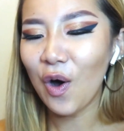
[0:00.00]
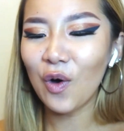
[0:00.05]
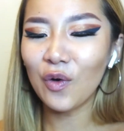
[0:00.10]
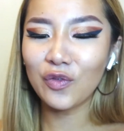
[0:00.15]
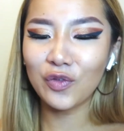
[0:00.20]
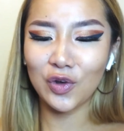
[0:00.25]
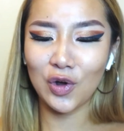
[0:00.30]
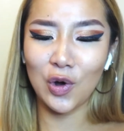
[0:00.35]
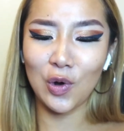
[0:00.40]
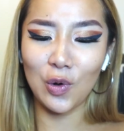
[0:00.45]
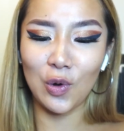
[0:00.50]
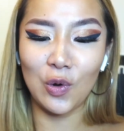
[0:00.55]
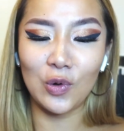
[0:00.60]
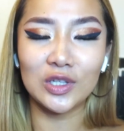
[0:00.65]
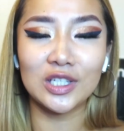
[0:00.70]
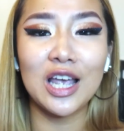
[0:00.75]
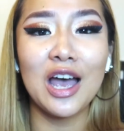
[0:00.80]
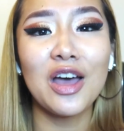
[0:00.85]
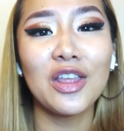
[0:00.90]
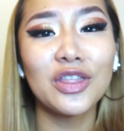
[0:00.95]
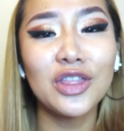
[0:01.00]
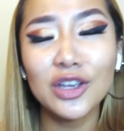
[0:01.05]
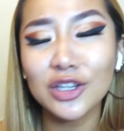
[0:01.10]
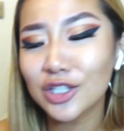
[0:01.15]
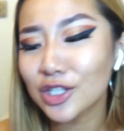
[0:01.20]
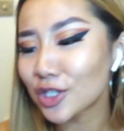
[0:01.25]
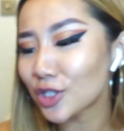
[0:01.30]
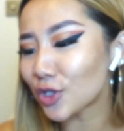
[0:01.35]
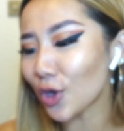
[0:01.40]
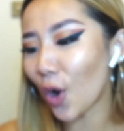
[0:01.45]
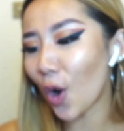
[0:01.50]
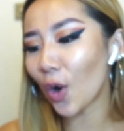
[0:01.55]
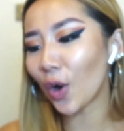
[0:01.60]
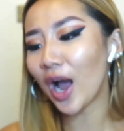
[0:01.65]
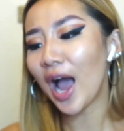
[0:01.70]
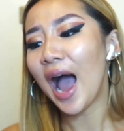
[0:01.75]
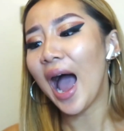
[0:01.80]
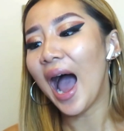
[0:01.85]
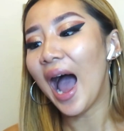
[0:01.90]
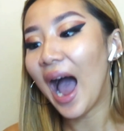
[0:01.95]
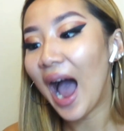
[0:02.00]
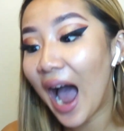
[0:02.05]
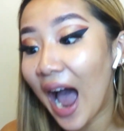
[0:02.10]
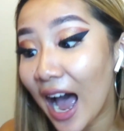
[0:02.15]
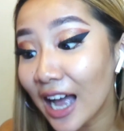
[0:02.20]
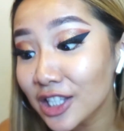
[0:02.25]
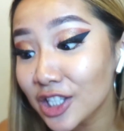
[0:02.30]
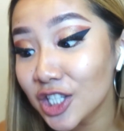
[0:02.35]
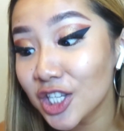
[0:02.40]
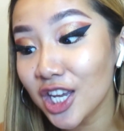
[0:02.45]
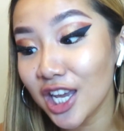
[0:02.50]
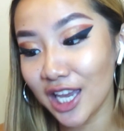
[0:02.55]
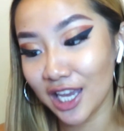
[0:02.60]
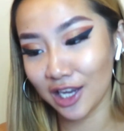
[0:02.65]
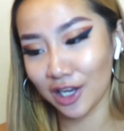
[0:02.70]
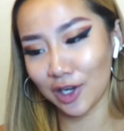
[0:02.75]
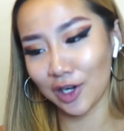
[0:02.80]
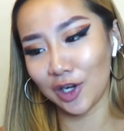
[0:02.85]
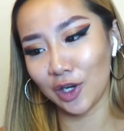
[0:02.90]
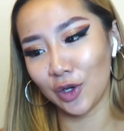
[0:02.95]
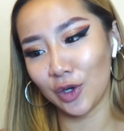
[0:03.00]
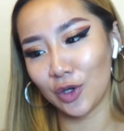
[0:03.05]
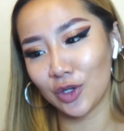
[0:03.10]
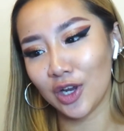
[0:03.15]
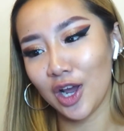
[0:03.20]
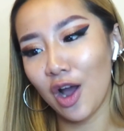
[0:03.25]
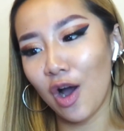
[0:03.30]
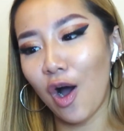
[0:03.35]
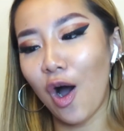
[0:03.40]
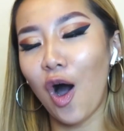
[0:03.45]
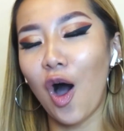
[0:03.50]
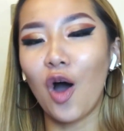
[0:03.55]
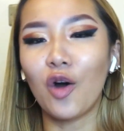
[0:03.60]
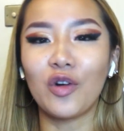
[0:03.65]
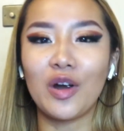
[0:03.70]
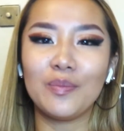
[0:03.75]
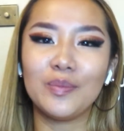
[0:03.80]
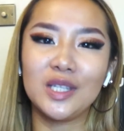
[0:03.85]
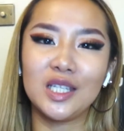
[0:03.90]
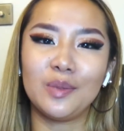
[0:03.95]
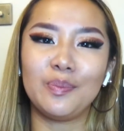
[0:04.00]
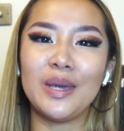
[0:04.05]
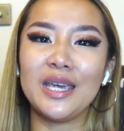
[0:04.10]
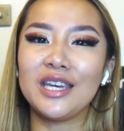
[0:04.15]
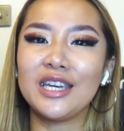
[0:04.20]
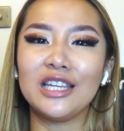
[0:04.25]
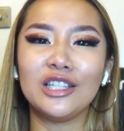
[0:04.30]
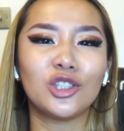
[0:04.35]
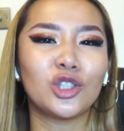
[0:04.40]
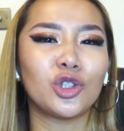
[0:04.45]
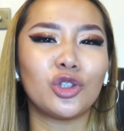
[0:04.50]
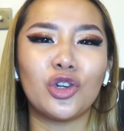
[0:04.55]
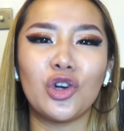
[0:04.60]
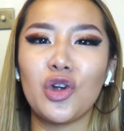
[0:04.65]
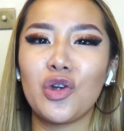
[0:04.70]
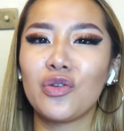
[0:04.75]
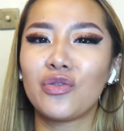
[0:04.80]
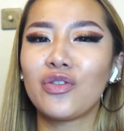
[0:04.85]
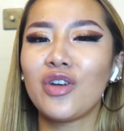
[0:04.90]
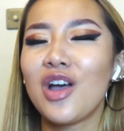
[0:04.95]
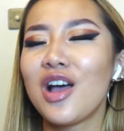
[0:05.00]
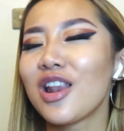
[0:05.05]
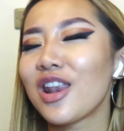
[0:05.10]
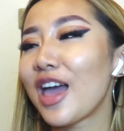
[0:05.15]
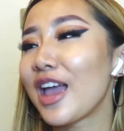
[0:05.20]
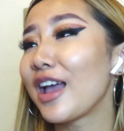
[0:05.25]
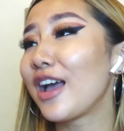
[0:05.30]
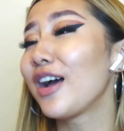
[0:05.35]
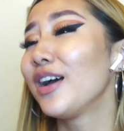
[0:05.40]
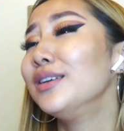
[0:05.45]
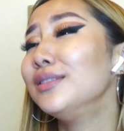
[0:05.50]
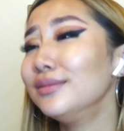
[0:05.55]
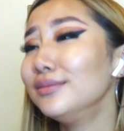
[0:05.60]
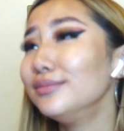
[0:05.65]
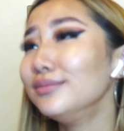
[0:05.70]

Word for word: Of course, the song had to include RM speaking truth. Like,